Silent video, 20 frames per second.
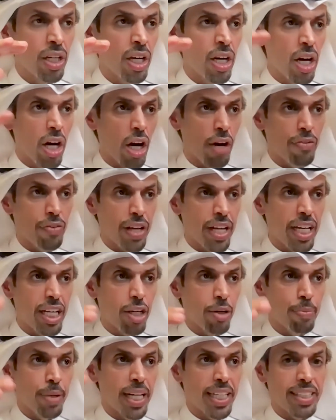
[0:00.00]
of
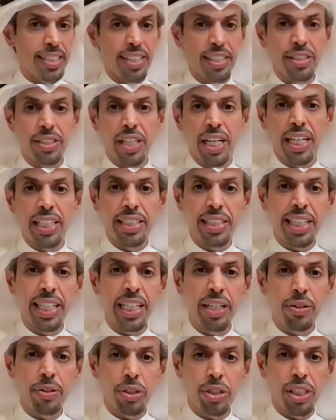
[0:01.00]
incubators and
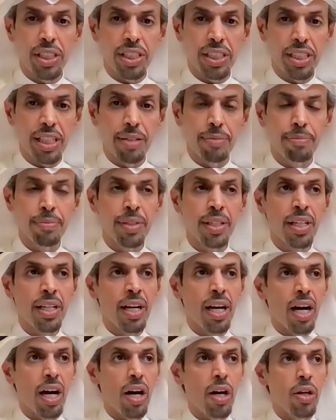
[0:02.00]
ecosystem,
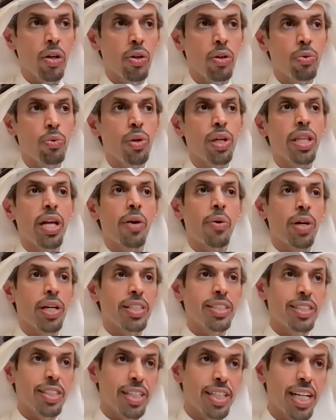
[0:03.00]
along with our
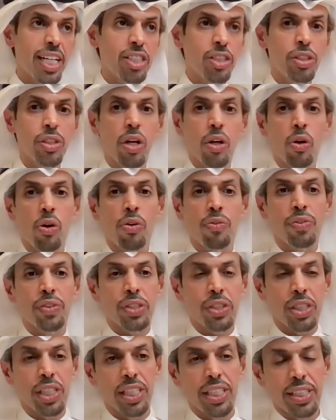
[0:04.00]
international
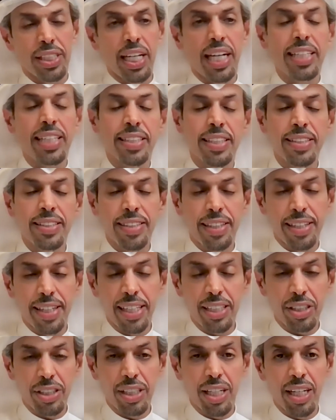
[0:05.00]
offices and
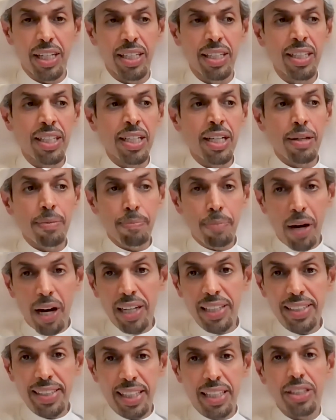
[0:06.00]
international
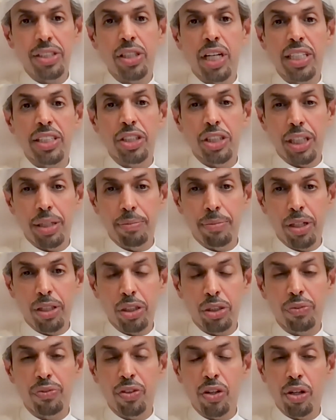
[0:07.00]
partners and
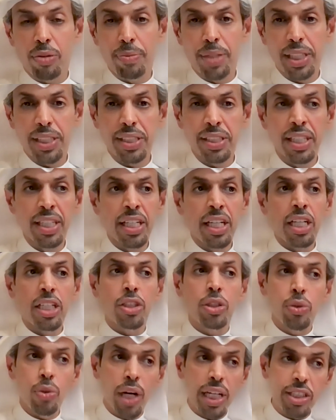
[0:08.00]
chambers of commerce
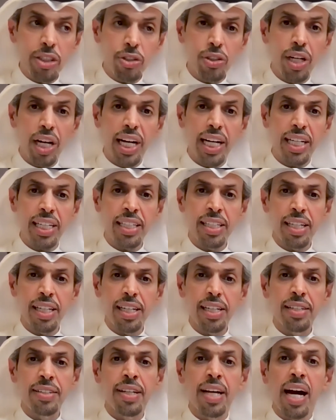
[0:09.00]
to attract
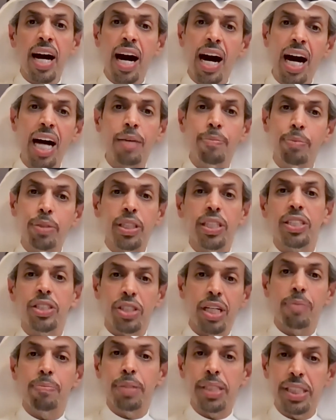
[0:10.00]
high
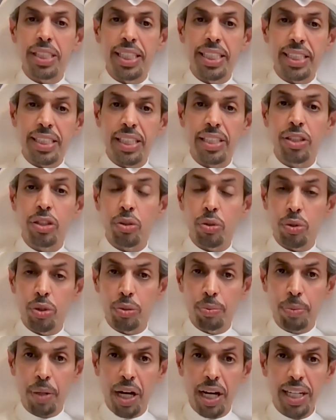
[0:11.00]
potential businesses to
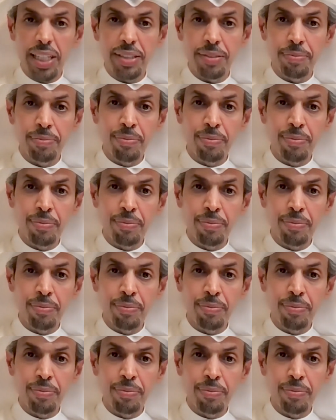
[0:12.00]
Dubai,